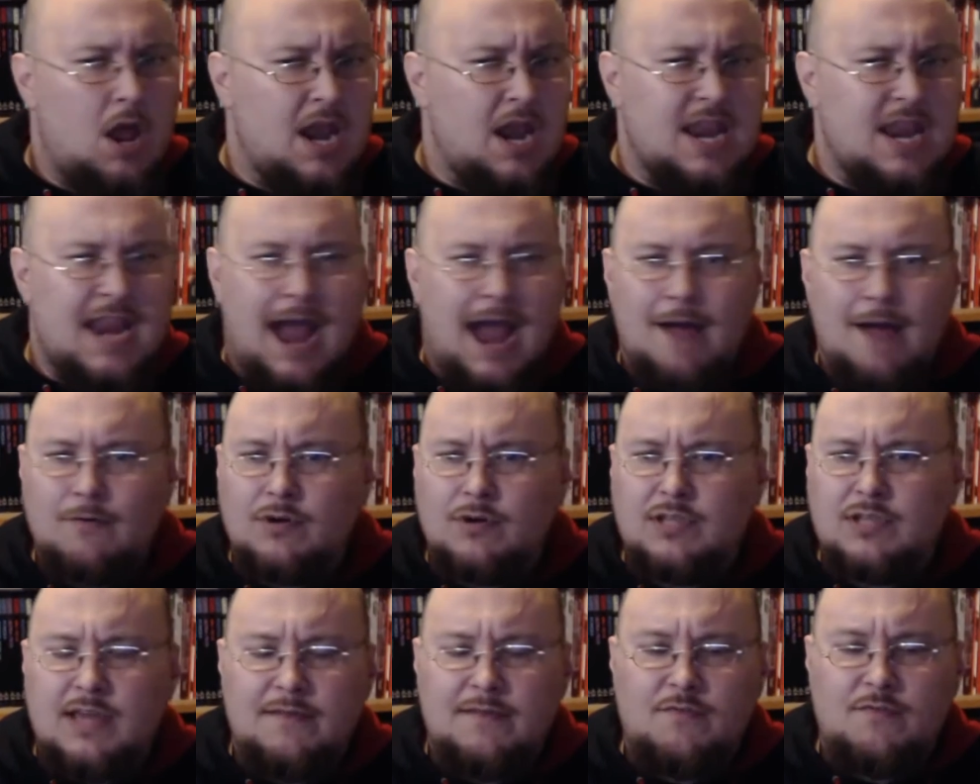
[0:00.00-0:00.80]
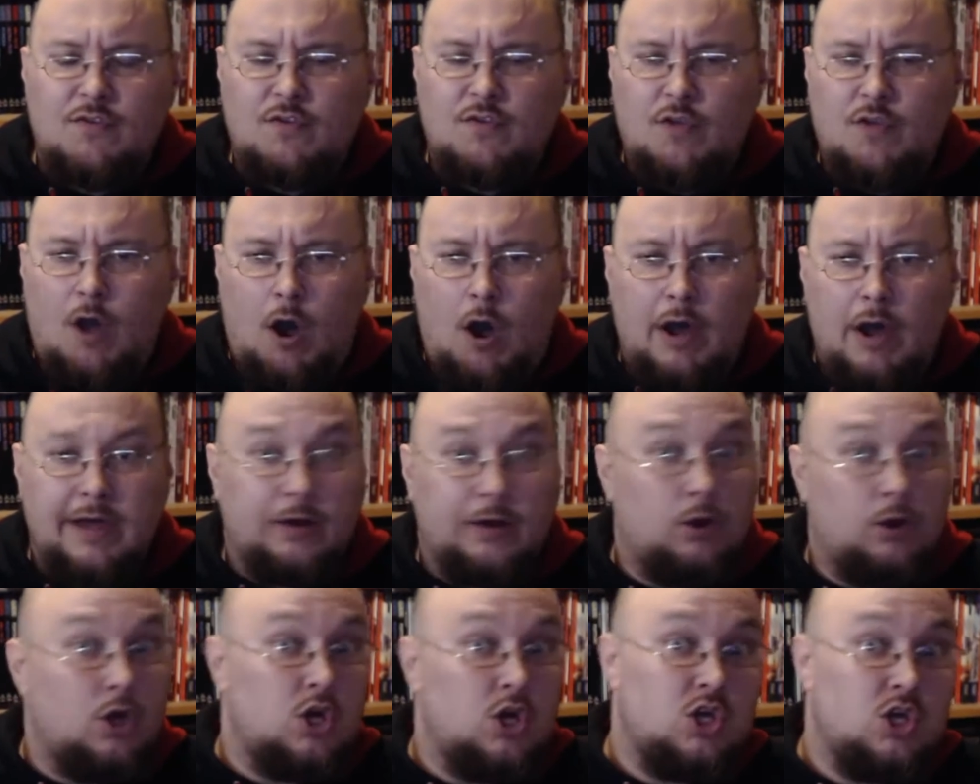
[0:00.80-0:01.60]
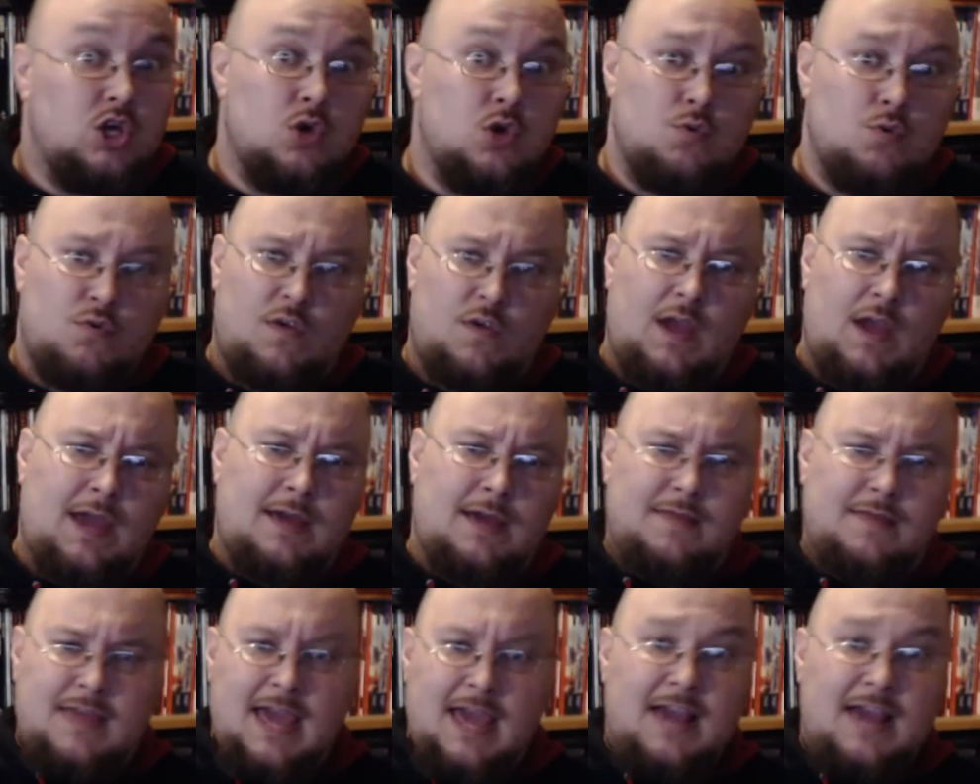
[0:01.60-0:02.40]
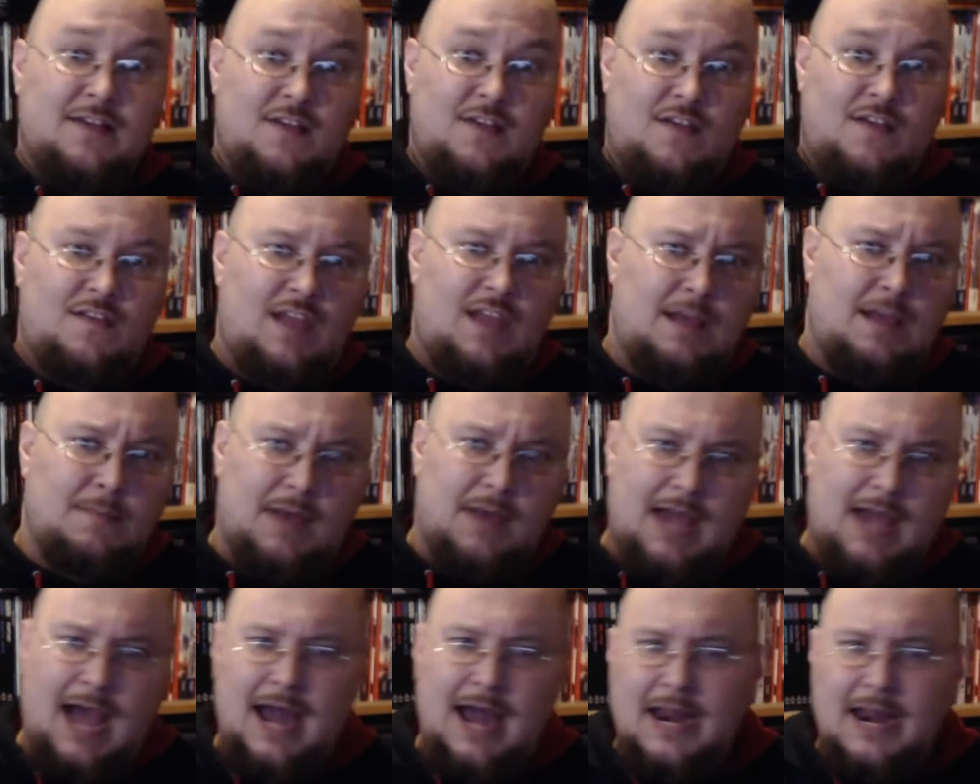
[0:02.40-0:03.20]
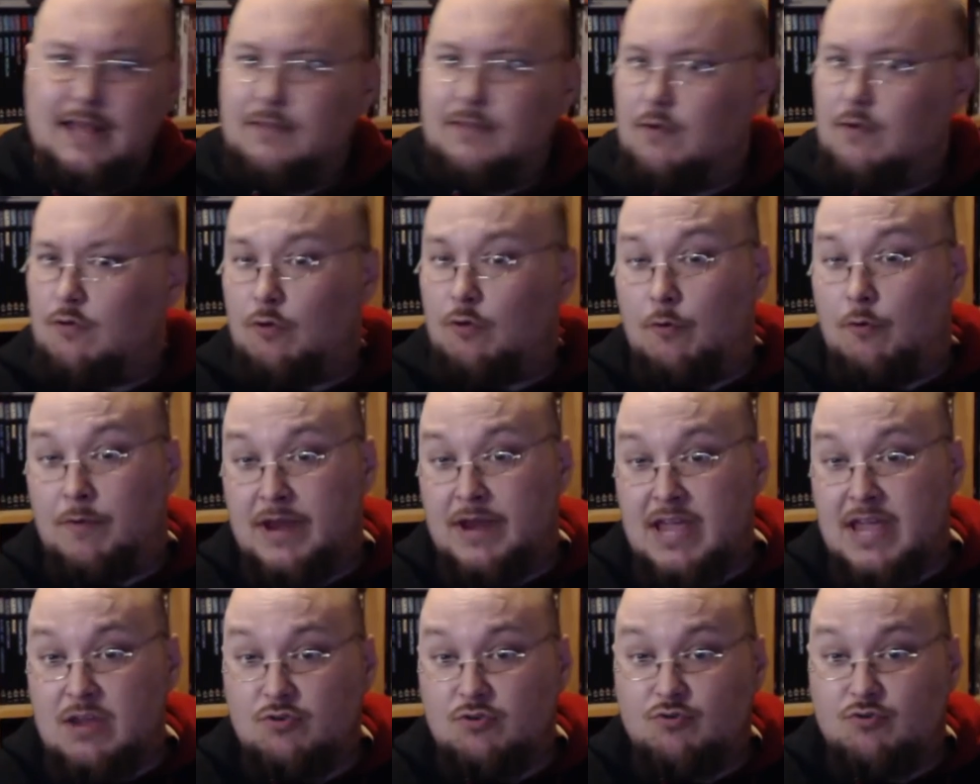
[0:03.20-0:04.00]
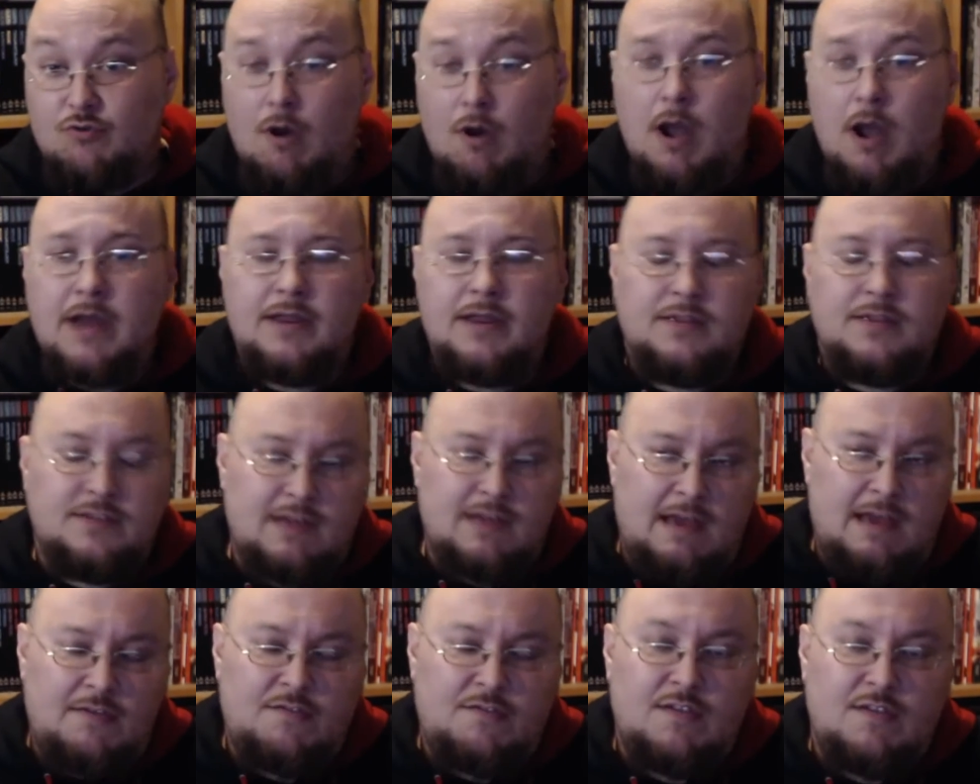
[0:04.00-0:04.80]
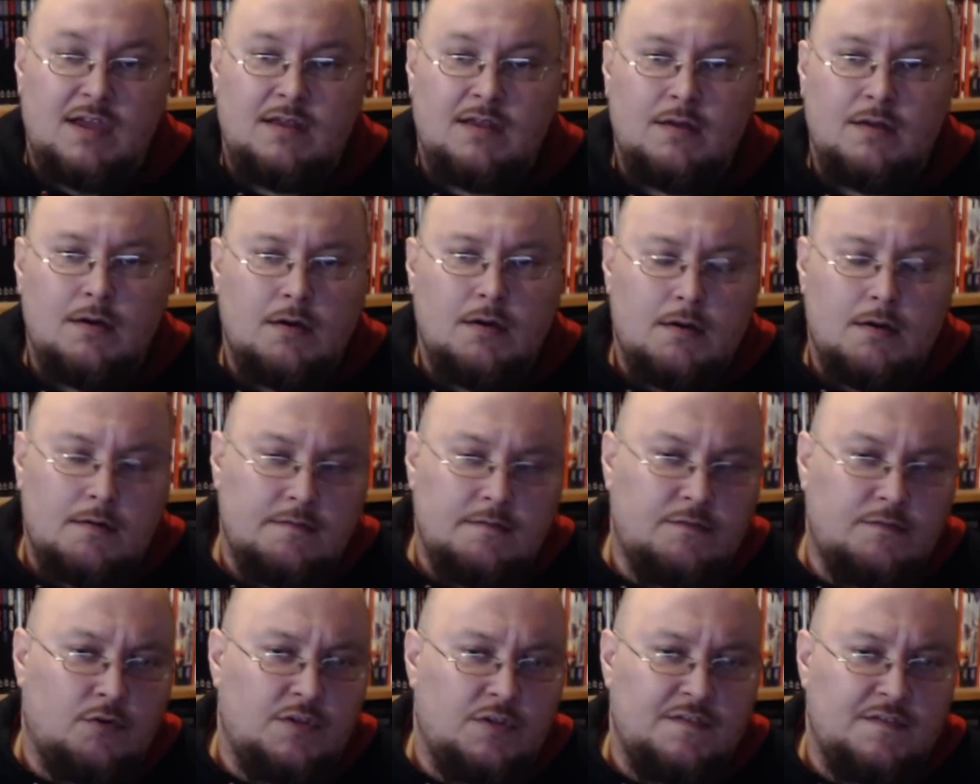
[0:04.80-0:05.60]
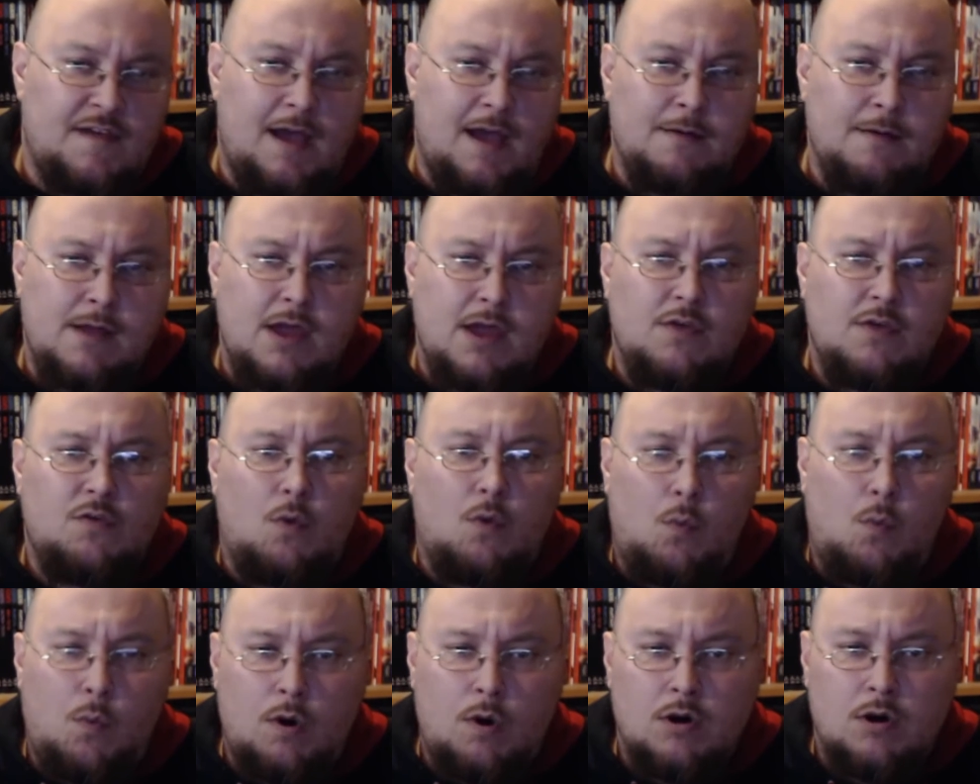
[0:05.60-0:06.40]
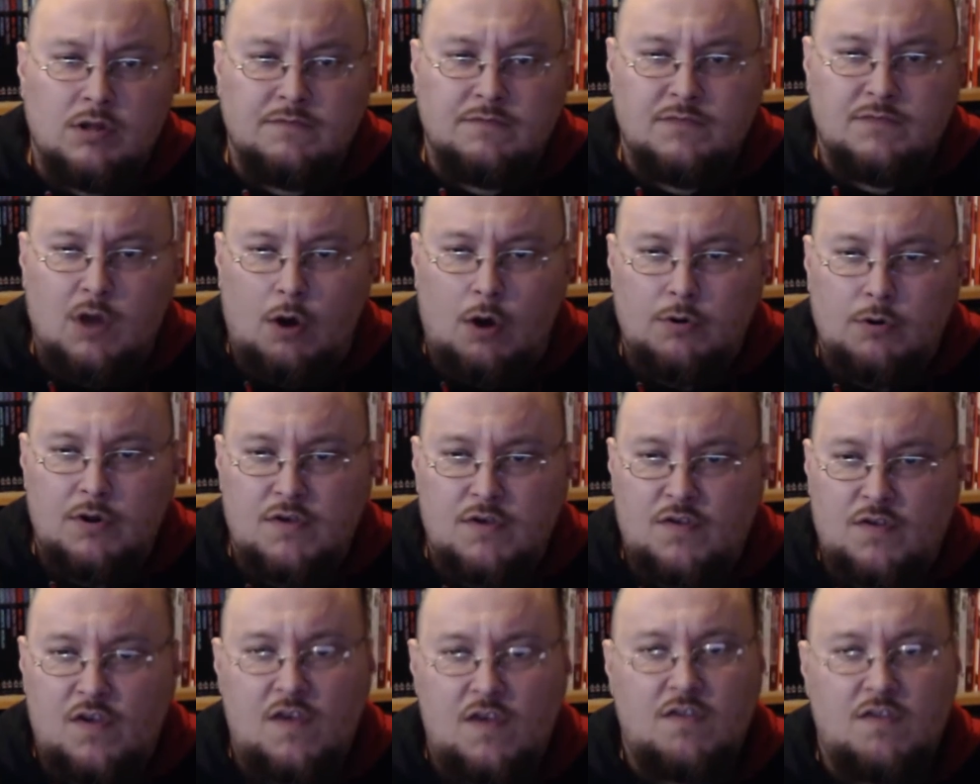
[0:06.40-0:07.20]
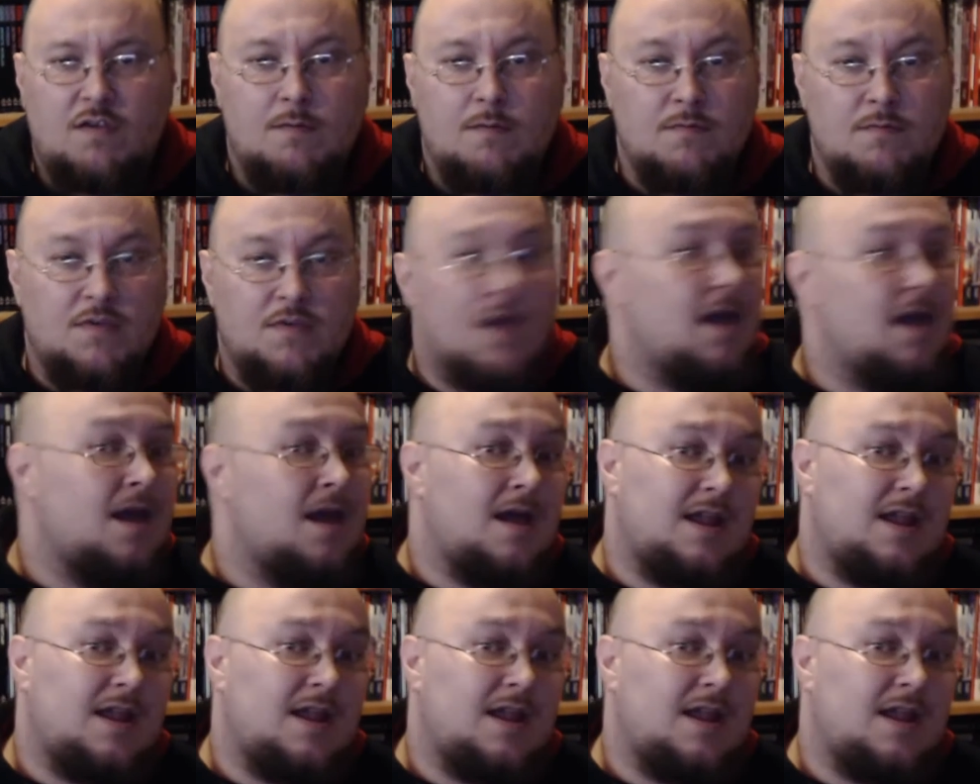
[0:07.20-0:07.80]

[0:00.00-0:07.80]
narrative style using the existing mechanic that's already tried and tested for the various World of Darkness systems.